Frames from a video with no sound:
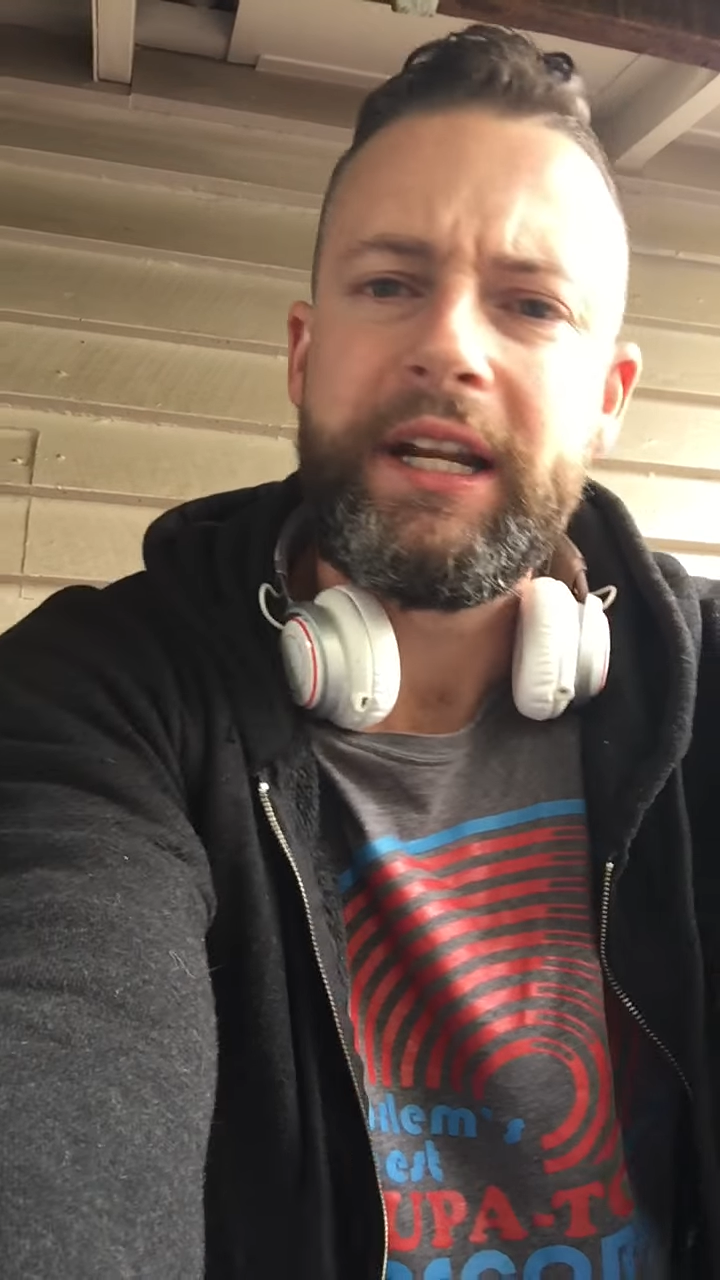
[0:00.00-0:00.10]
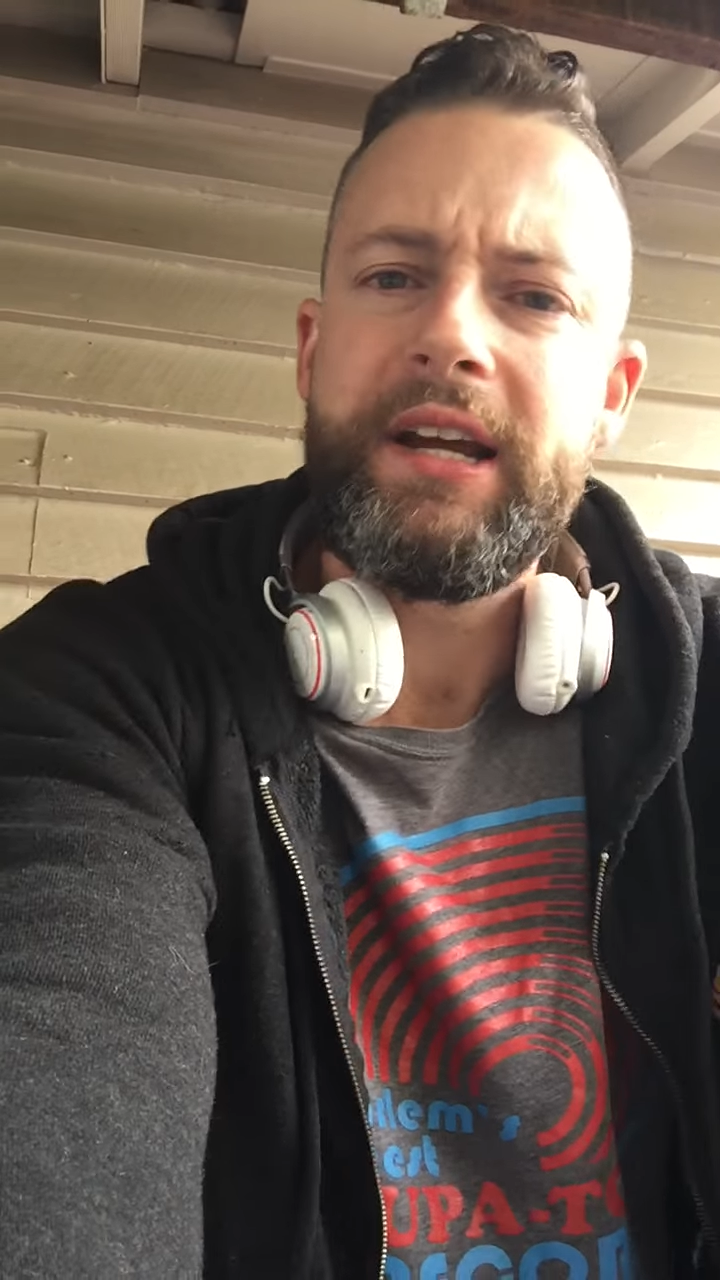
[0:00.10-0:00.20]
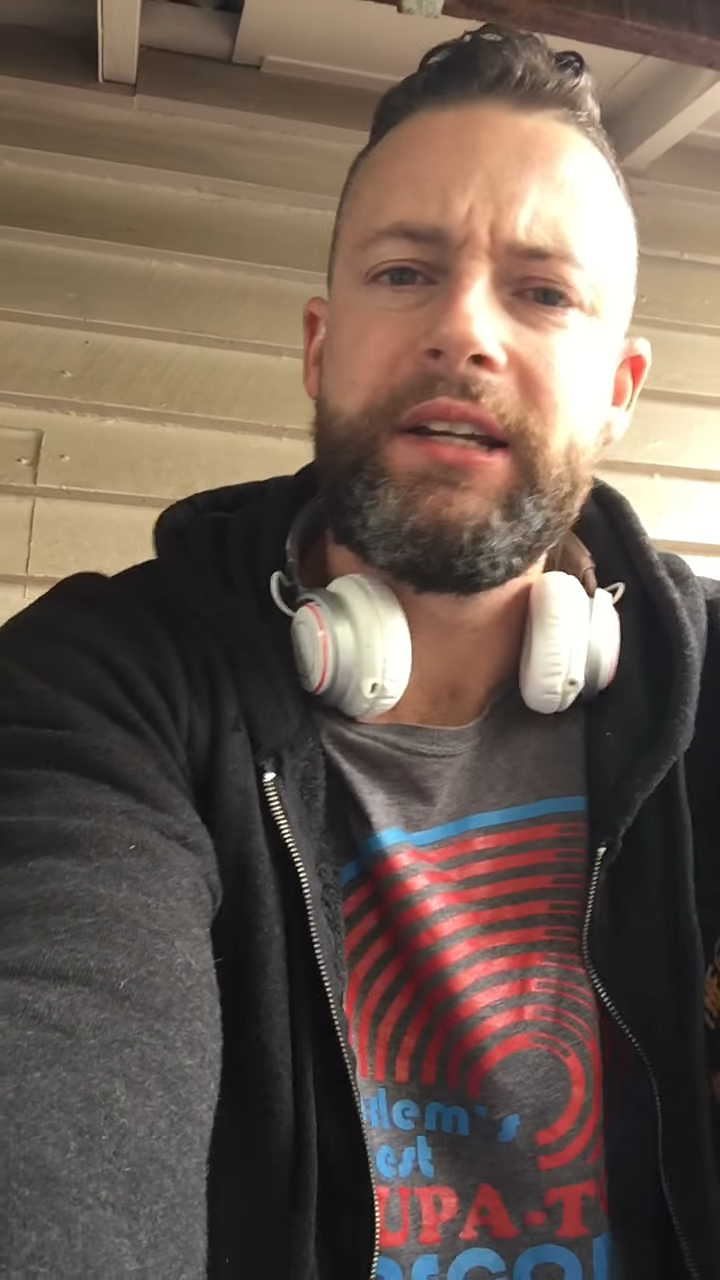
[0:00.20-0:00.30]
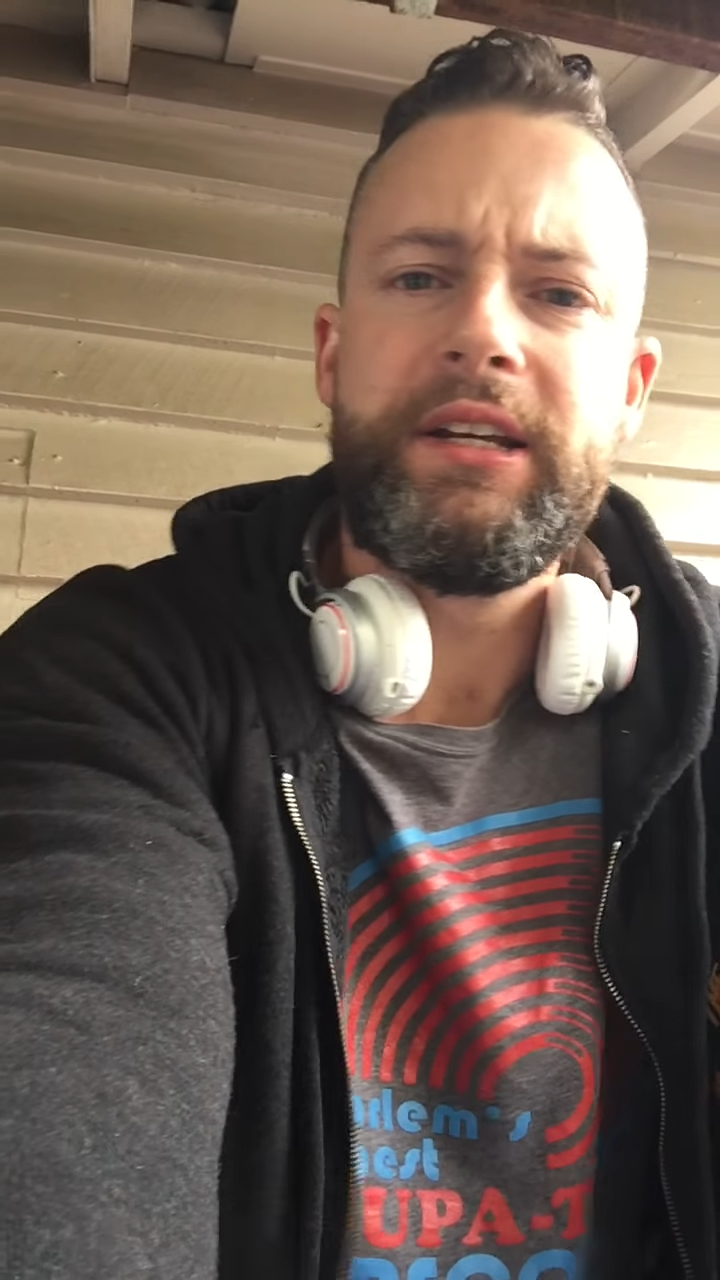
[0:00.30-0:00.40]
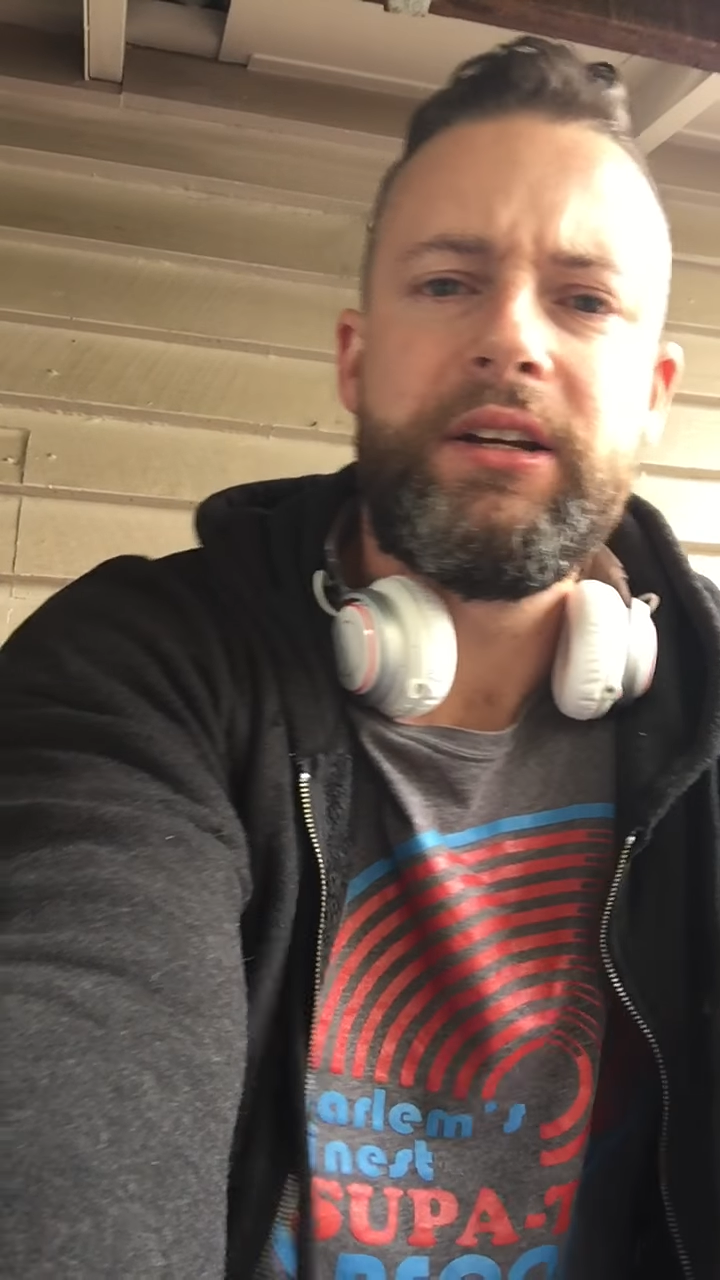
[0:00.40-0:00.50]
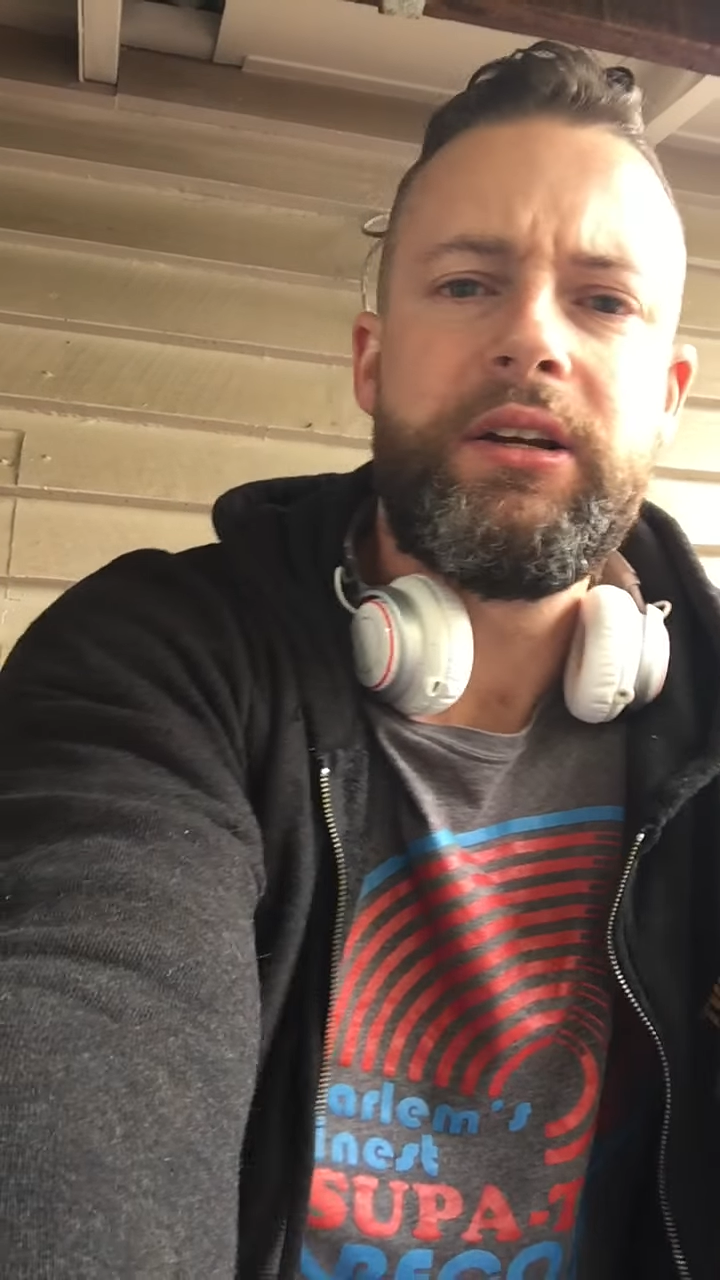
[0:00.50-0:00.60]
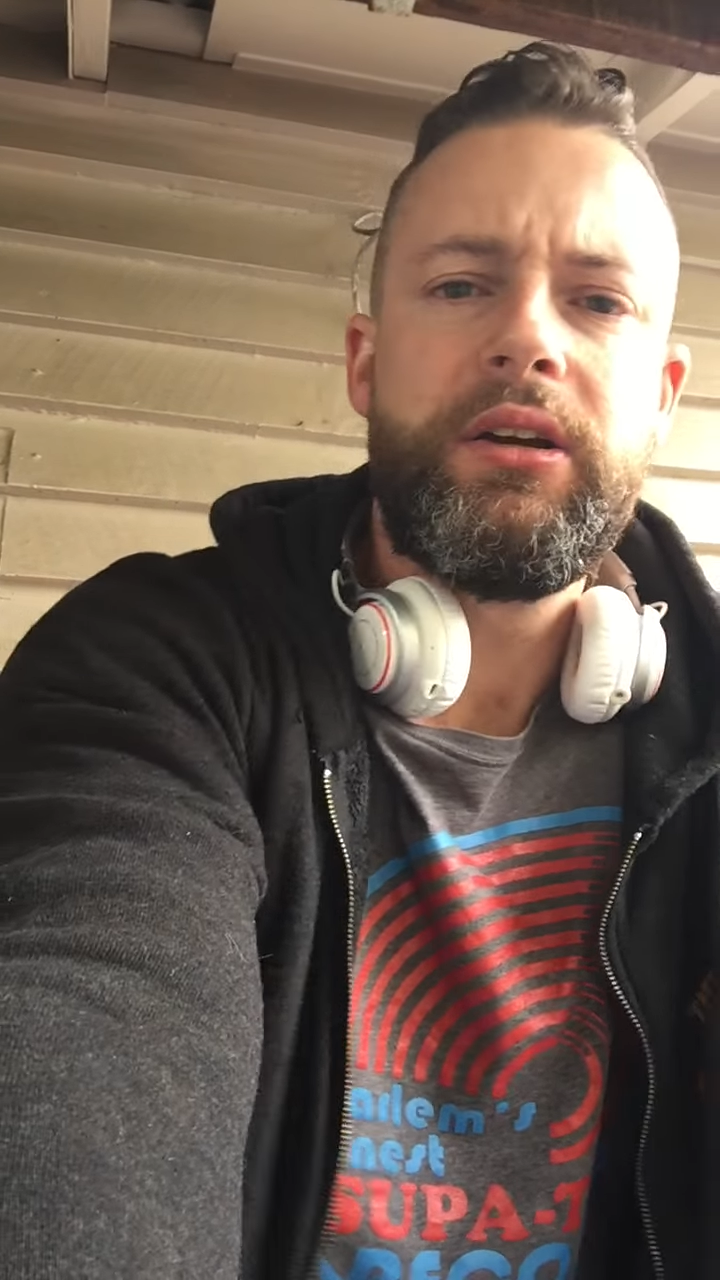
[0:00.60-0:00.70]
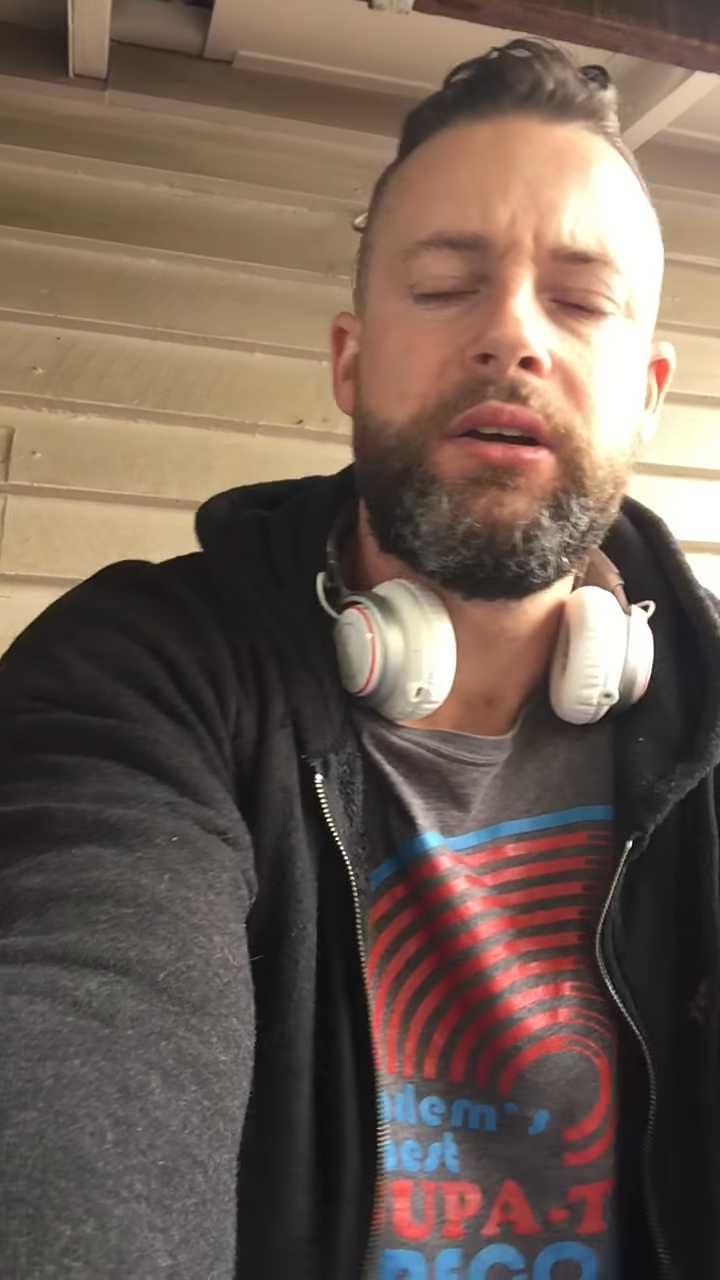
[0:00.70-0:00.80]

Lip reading: day now.